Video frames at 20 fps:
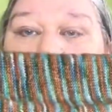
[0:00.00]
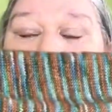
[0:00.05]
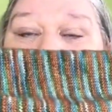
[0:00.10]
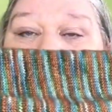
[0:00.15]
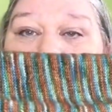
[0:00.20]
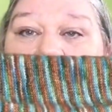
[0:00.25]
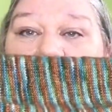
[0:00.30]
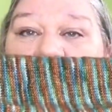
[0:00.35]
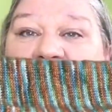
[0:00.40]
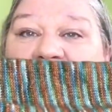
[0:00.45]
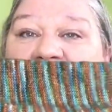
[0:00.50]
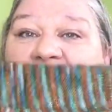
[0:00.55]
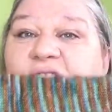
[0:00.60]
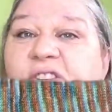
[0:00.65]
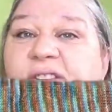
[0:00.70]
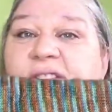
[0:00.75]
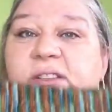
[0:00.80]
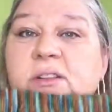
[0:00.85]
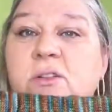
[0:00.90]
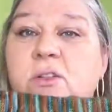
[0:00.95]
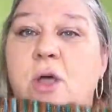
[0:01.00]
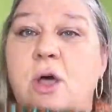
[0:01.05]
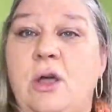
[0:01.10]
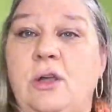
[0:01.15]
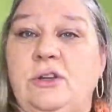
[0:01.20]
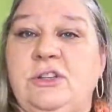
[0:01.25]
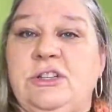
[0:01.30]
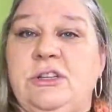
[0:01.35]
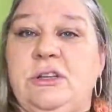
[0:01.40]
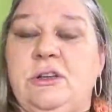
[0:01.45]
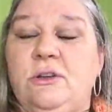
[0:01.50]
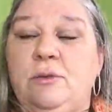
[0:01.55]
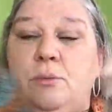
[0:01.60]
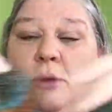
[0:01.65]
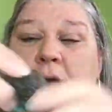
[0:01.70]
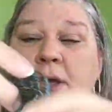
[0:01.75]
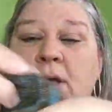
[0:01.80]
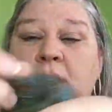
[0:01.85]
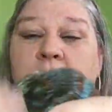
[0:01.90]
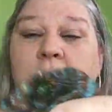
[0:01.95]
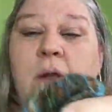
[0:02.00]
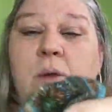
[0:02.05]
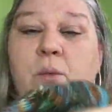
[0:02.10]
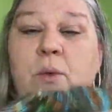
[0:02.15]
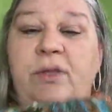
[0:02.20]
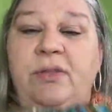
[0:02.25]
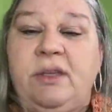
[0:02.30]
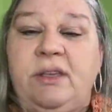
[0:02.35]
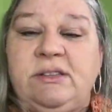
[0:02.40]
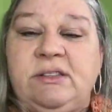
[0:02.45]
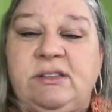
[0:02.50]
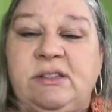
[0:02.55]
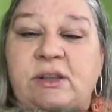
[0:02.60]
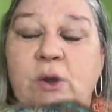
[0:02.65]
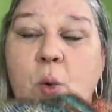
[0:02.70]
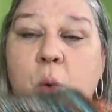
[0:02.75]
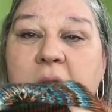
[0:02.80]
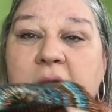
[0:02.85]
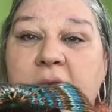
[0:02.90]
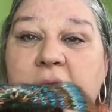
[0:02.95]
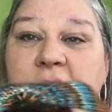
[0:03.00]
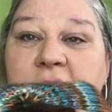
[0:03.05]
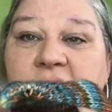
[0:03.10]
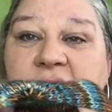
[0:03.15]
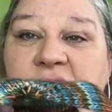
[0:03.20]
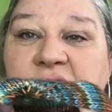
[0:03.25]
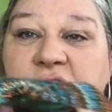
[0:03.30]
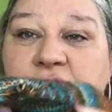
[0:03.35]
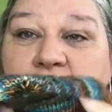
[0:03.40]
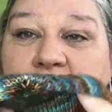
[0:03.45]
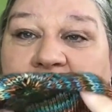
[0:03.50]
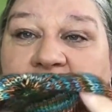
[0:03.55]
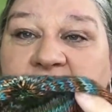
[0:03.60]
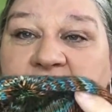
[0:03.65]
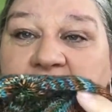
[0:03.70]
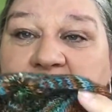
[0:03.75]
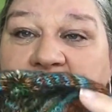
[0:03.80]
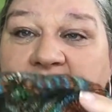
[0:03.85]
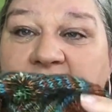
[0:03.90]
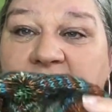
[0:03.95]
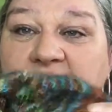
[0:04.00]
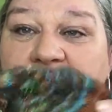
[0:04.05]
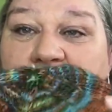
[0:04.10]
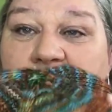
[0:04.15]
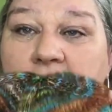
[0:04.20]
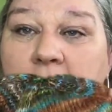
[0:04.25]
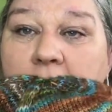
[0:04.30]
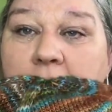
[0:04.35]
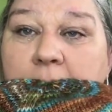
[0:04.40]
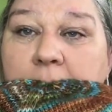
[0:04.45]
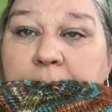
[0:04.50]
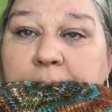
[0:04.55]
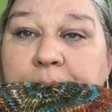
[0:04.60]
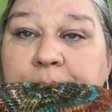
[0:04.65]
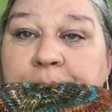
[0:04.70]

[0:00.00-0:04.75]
And it's just a long tube with a square construction at the top.